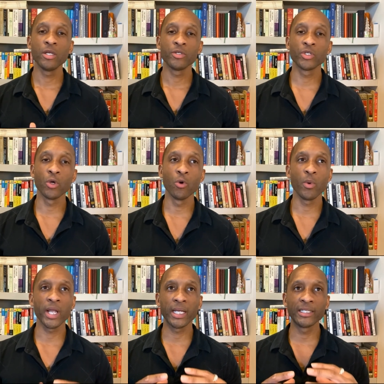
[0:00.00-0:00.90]

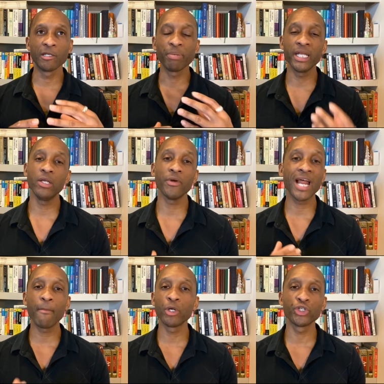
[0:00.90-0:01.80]
So depending on
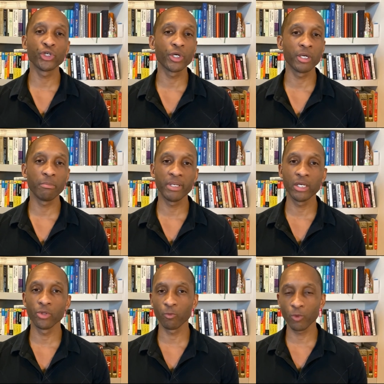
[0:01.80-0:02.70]
how much you're going to be
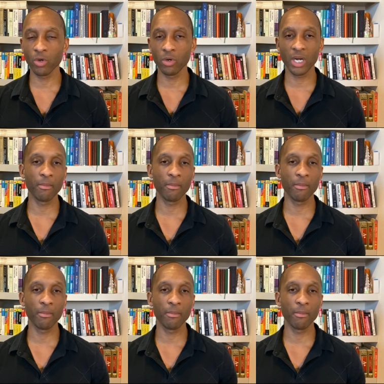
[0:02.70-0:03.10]
on the road,